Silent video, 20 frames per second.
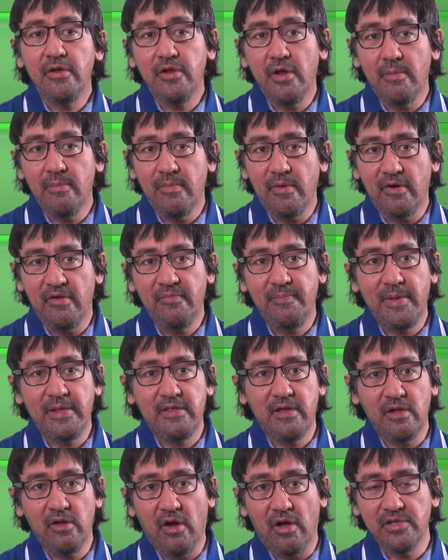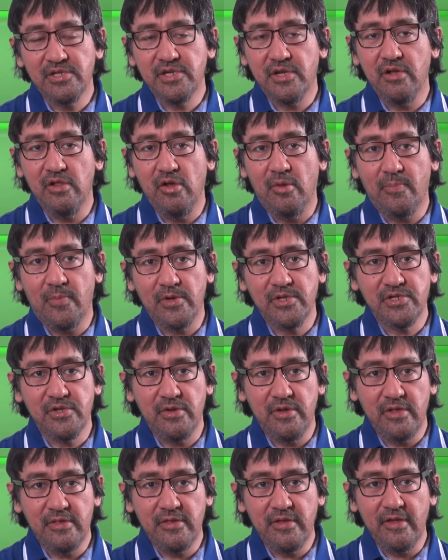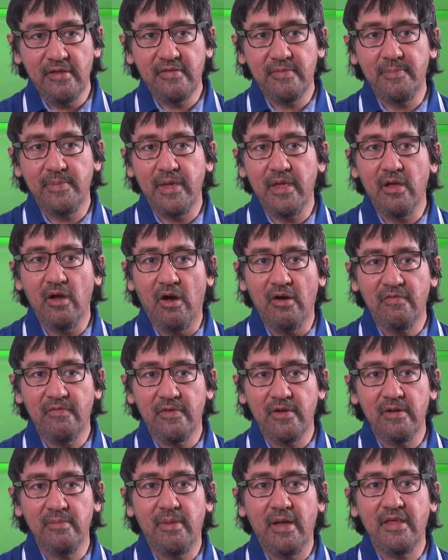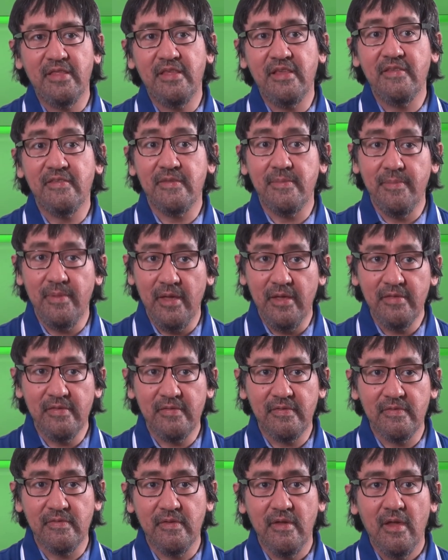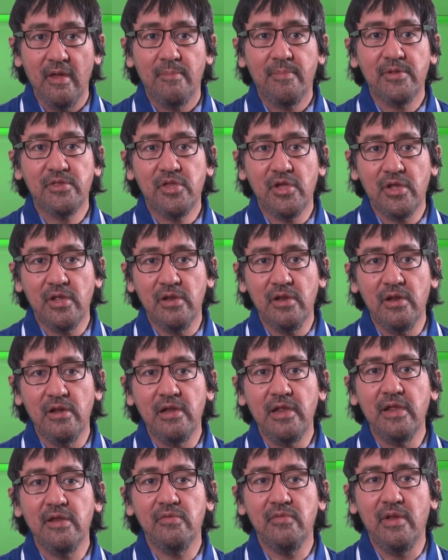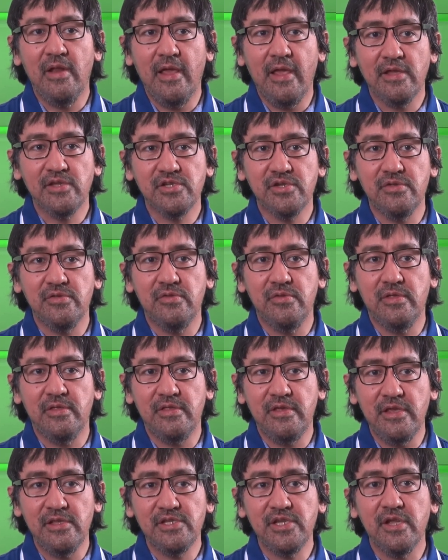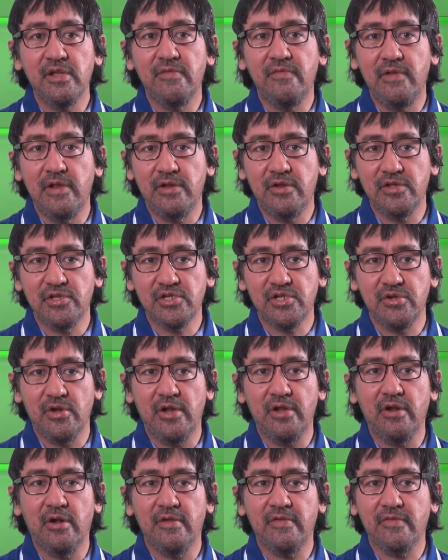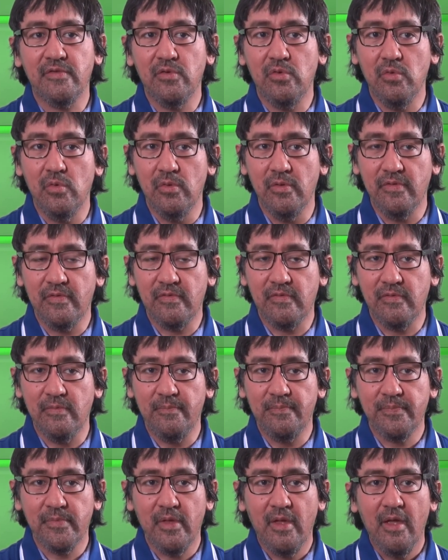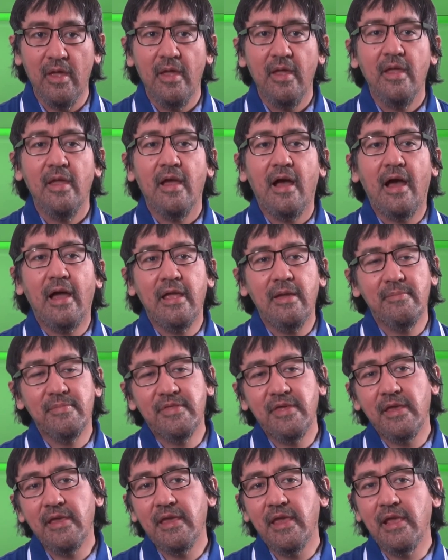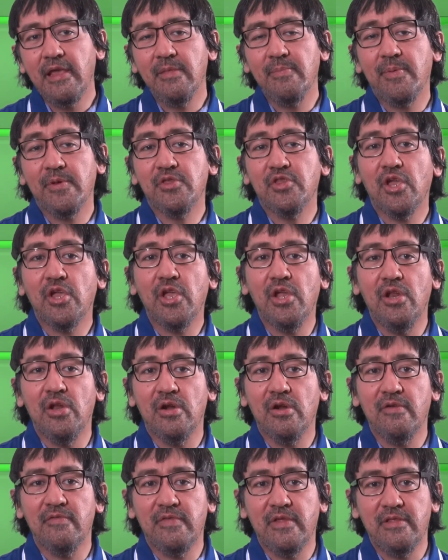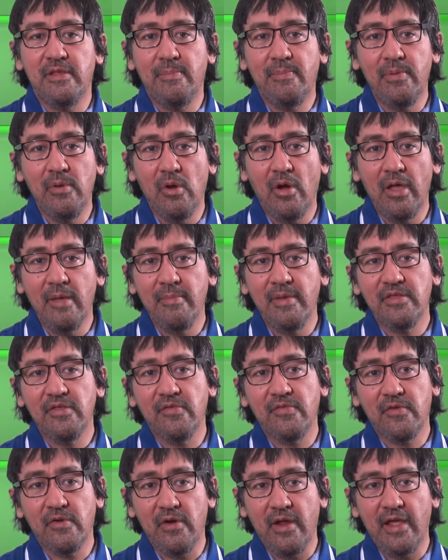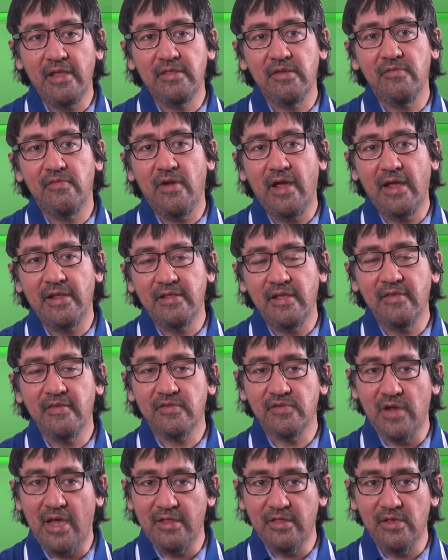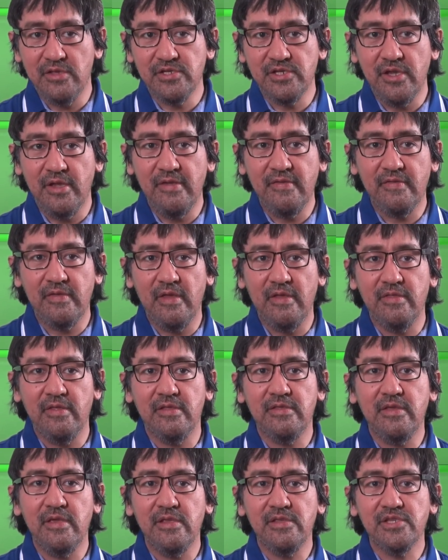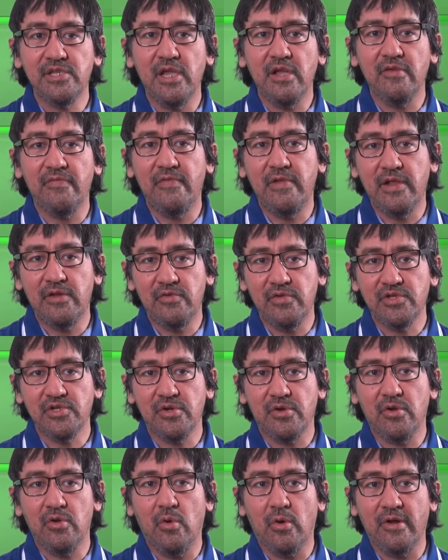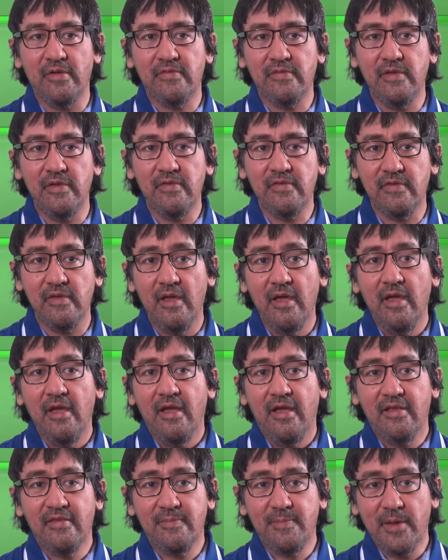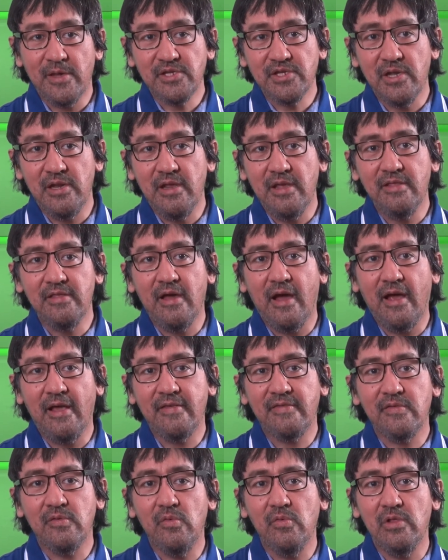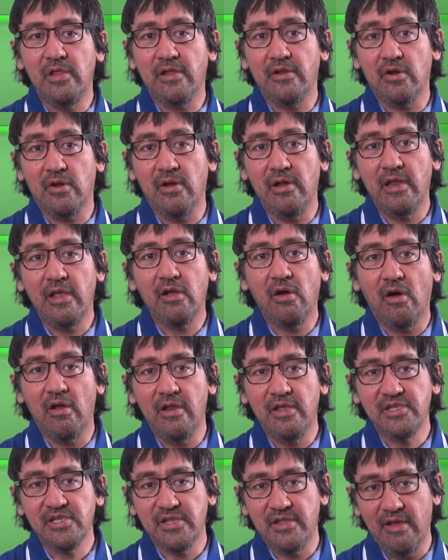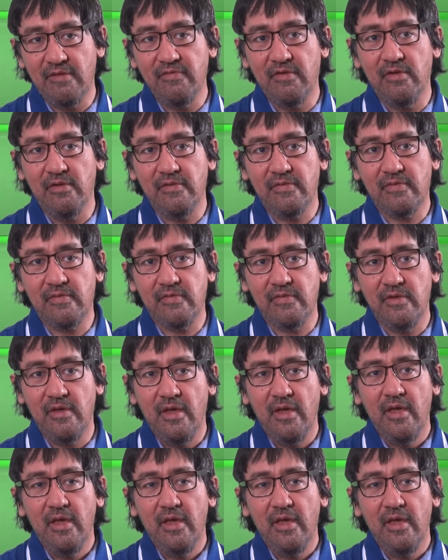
a number of pedagogical opportunities being offered by these myths, particularly in relation to the teaching of literature in our schools. I am thinking in particular of the deployment of creative writing strategies in the teaching of literature courses, especially in the high school and early college levels.